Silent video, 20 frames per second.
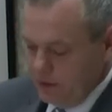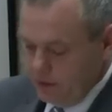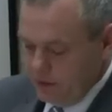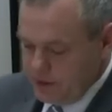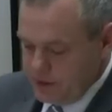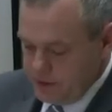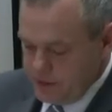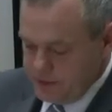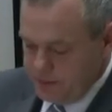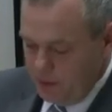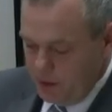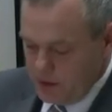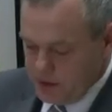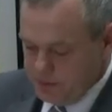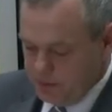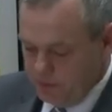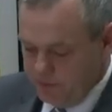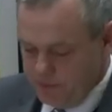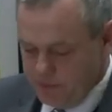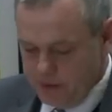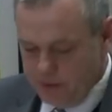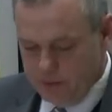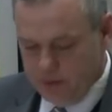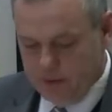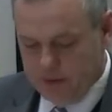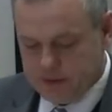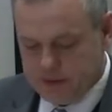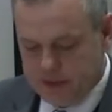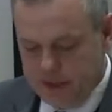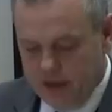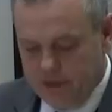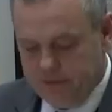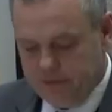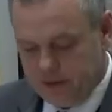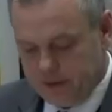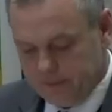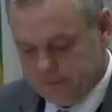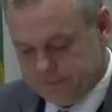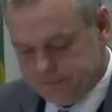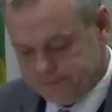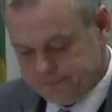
Who is responsible for community safety?